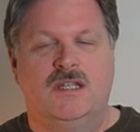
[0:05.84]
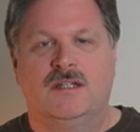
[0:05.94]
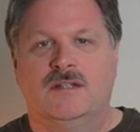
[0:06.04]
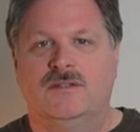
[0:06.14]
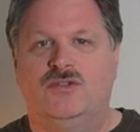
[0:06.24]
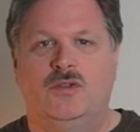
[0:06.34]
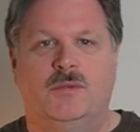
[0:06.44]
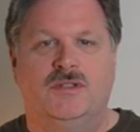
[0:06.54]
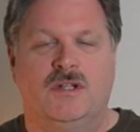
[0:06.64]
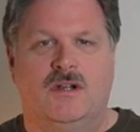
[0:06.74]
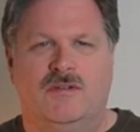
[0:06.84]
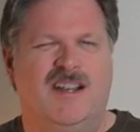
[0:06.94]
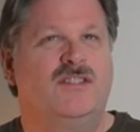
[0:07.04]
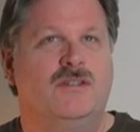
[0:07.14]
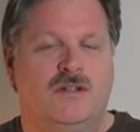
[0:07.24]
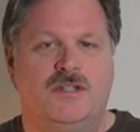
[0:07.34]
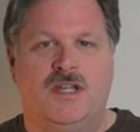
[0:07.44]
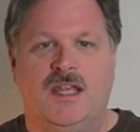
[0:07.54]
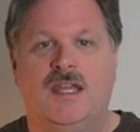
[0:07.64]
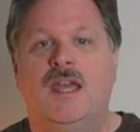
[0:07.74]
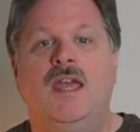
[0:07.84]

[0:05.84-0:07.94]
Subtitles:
and Superstar or Rockstar Shake.